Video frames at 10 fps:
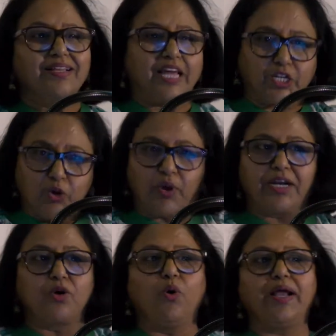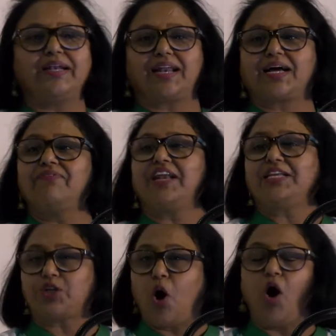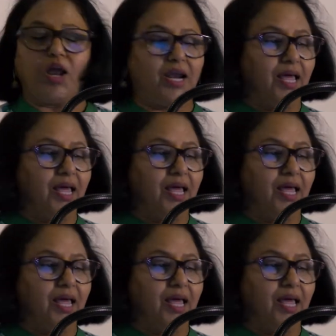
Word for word: that you can go and recover it all.